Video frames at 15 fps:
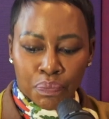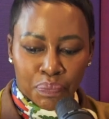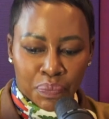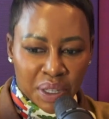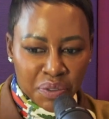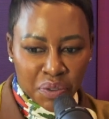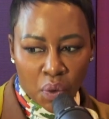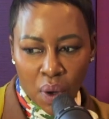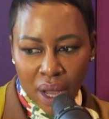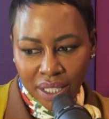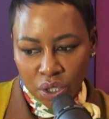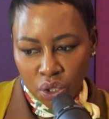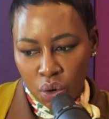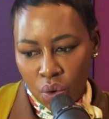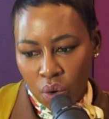Before I
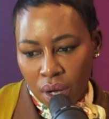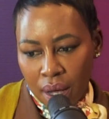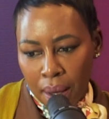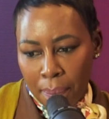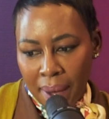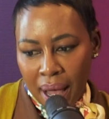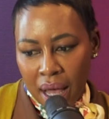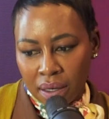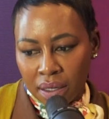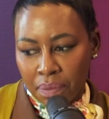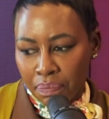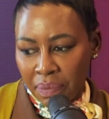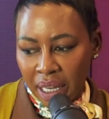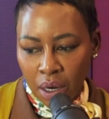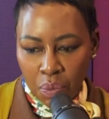talk about
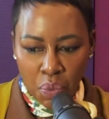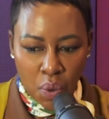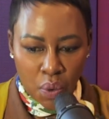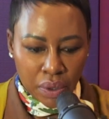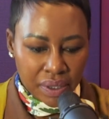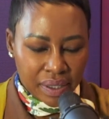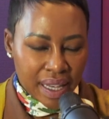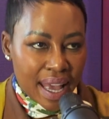menopause